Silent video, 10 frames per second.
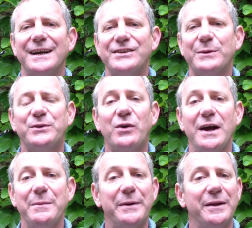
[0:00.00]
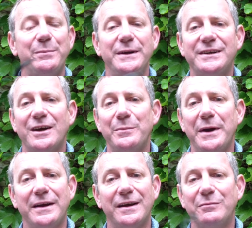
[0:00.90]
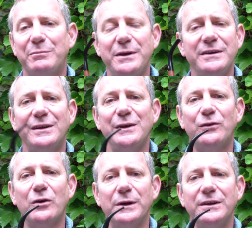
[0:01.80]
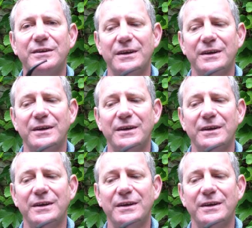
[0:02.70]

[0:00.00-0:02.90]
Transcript: Subscribe, and please come back, and please leave comments.